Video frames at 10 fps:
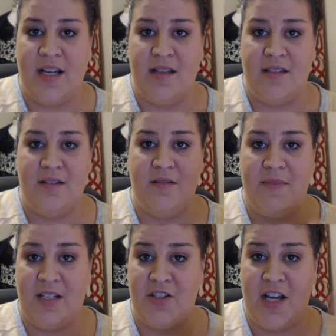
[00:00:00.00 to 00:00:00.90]
into the
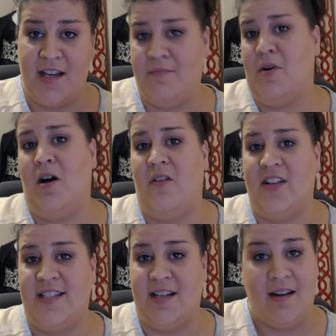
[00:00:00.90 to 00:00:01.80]
big giant mall
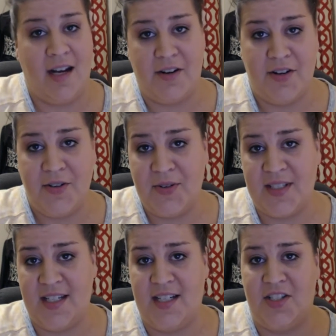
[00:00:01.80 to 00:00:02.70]
that's there at 100
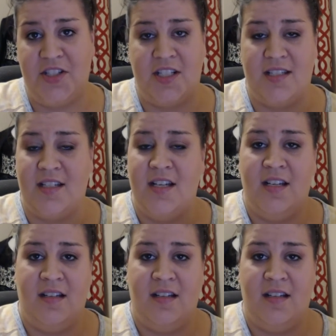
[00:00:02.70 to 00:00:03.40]
Oaks, and it's just,